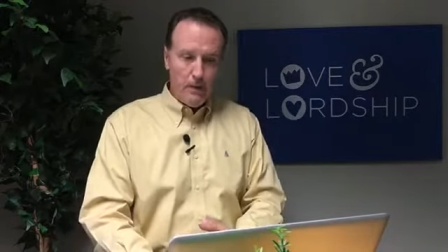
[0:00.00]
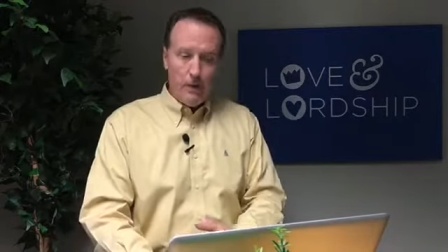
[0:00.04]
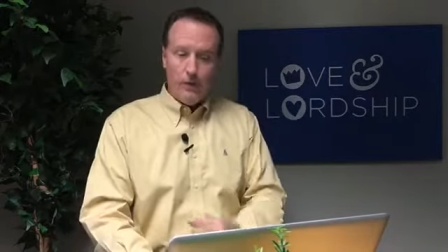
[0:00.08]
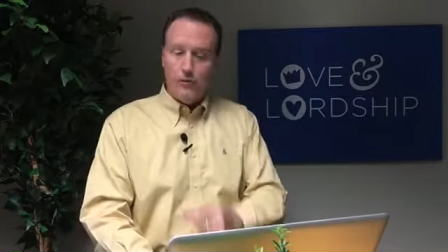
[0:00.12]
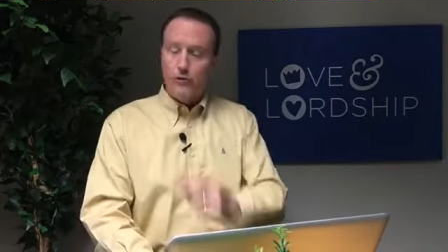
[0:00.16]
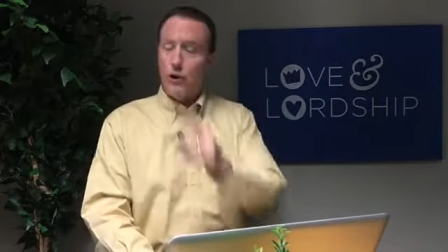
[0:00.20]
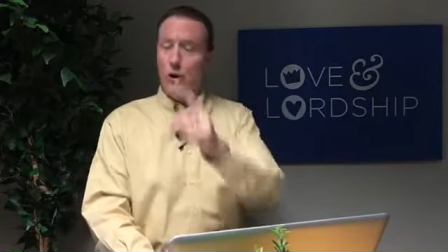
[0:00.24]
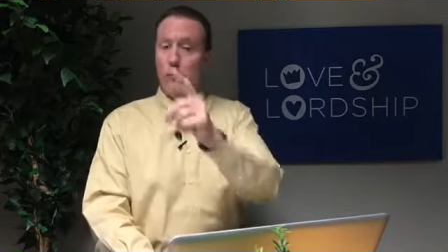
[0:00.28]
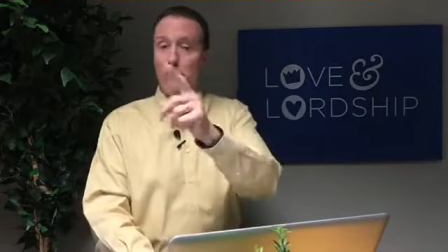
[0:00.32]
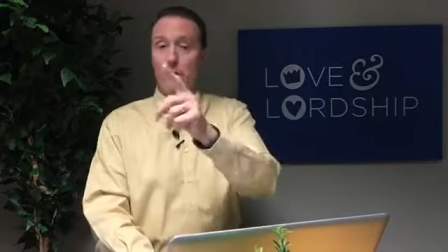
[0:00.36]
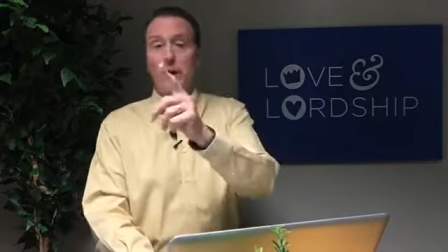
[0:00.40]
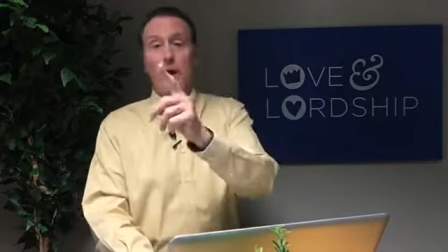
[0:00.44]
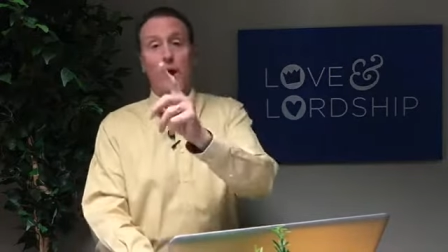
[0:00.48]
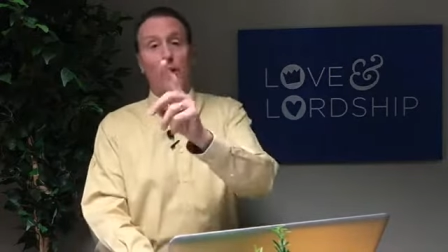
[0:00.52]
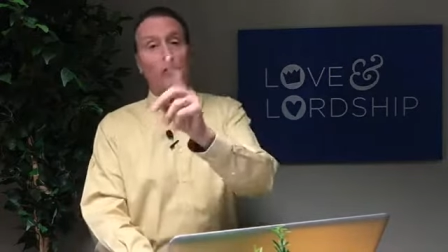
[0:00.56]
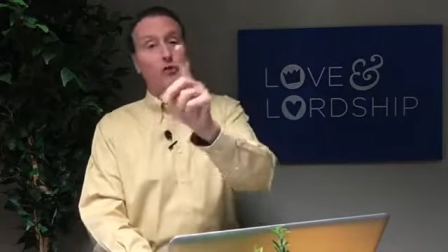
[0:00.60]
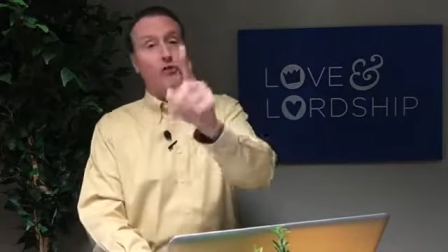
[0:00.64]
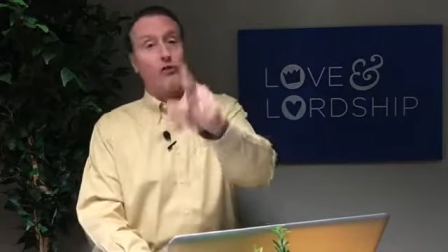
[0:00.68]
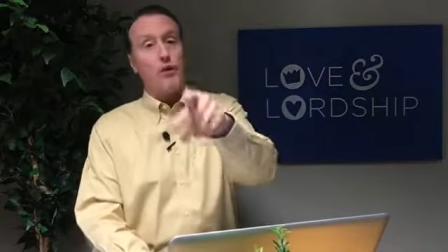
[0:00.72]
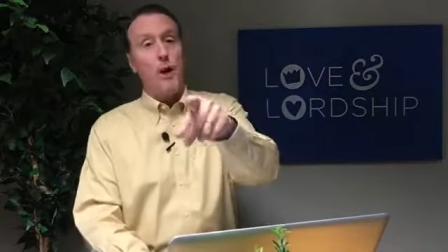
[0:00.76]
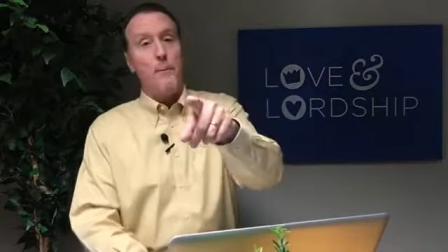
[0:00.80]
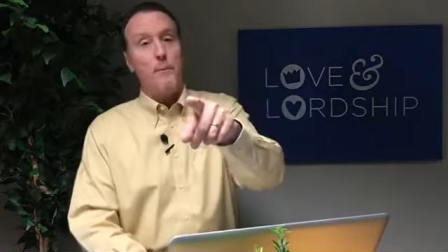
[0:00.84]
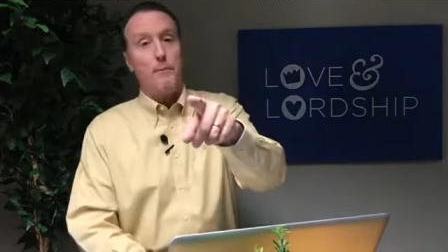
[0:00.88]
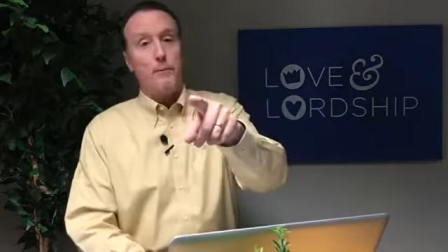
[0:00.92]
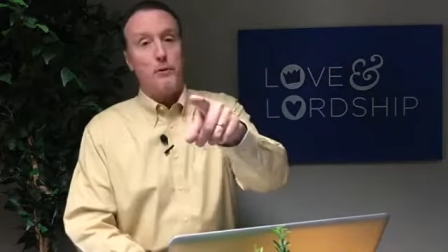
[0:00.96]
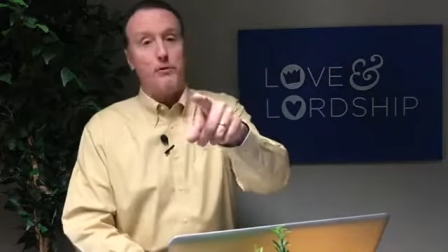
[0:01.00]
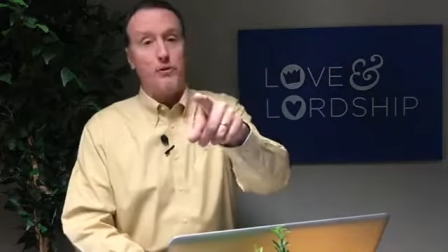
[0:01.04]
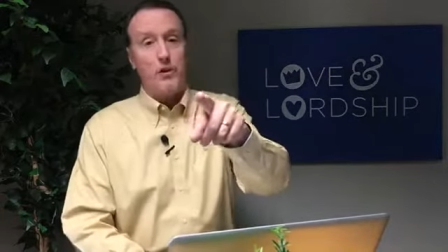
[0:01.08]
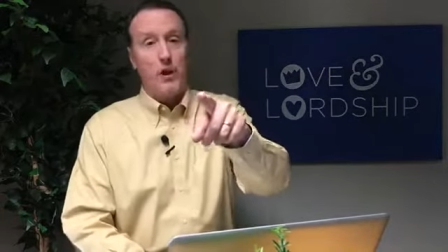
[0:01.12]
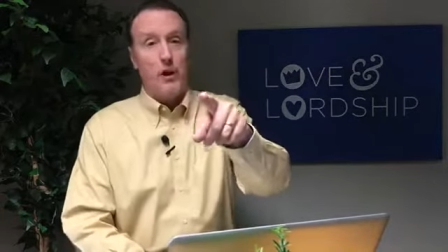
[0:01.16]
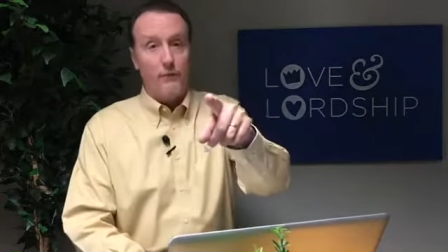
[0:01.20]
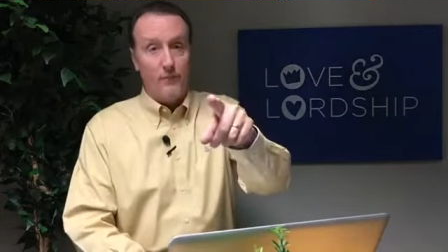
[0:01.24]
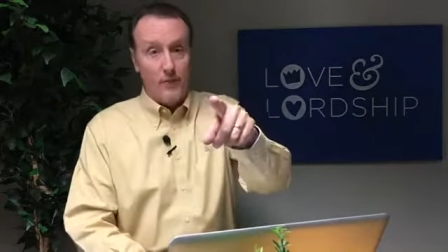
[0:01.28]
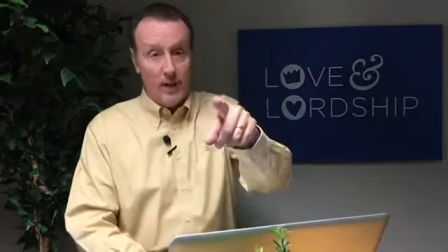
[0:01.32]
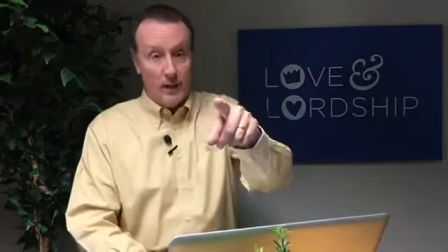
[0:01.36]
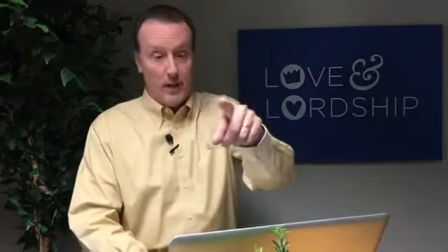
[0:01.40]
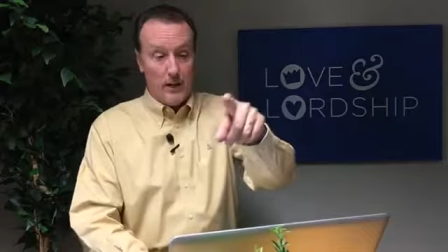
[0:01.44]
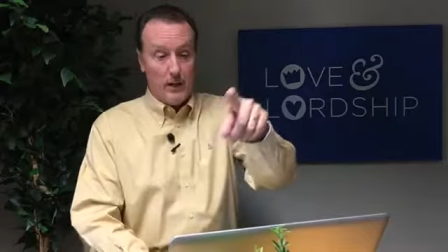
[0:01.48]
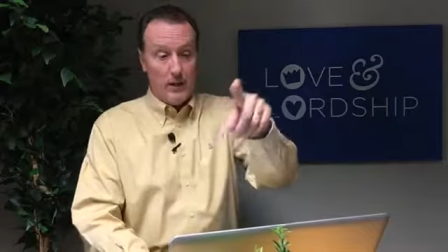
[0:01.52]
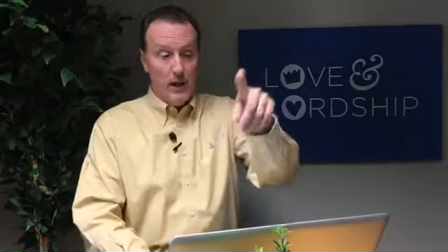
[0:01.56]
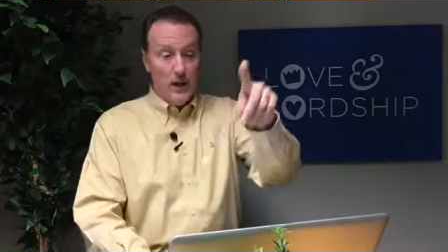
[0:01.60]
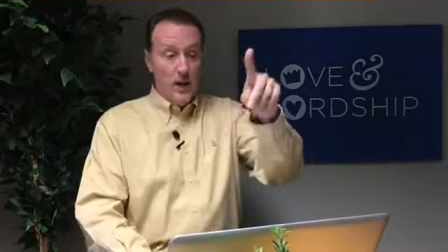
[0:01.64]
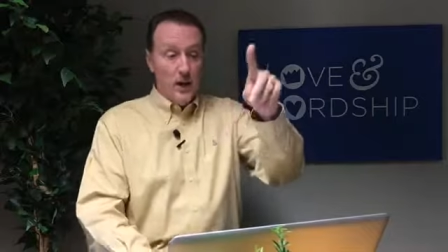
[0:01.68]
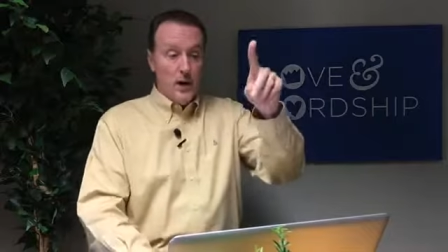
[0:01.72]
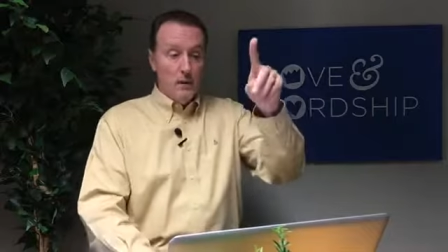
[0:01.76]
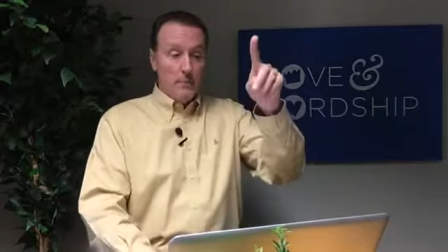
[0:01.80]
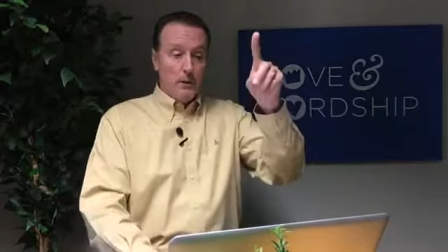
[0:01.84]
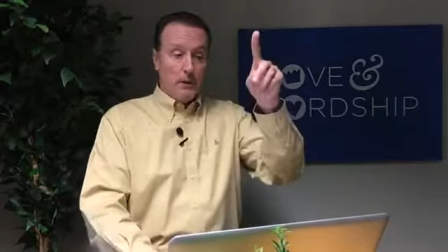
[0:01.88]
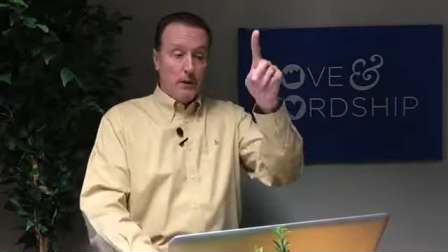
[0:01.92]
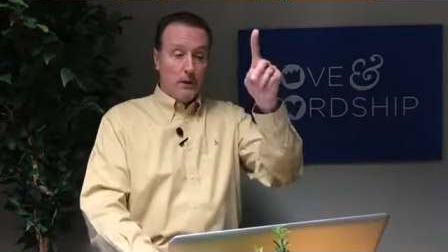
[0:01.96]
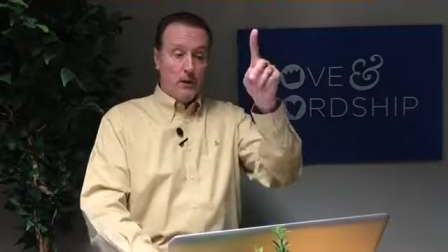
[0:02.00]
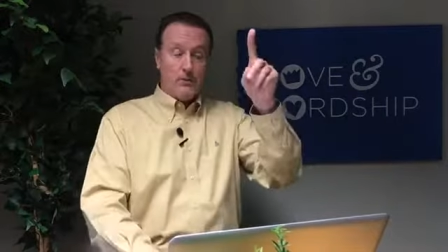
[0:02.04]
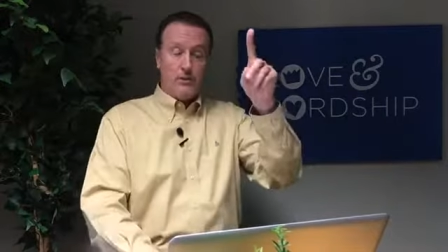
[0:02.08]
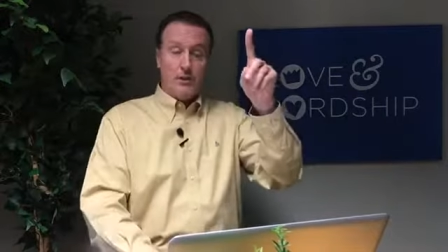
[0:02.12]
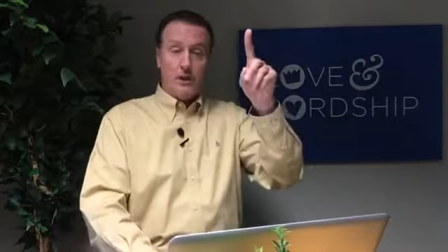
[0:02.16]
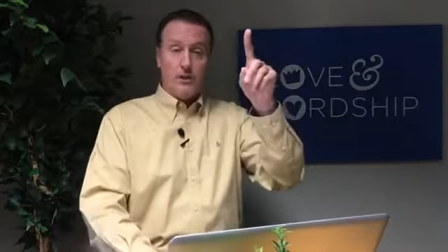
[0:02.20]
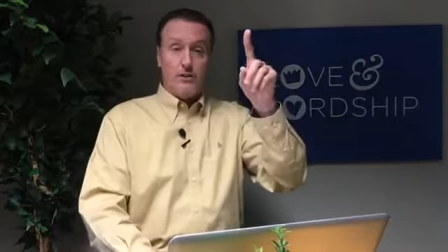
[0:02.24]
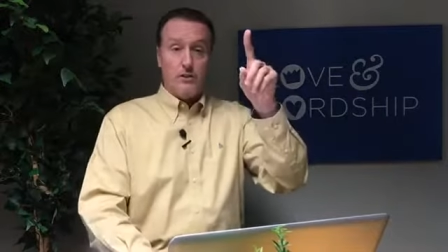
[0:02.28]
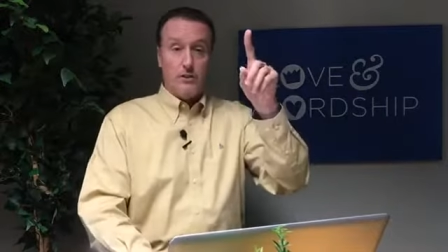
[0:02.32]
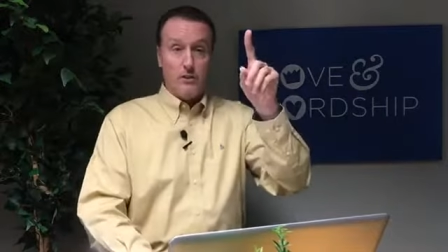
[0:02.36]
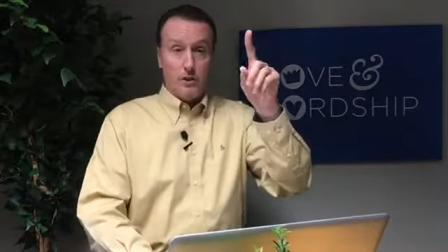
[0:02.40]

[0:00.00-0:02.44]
So here we go. Strap yourself in, because this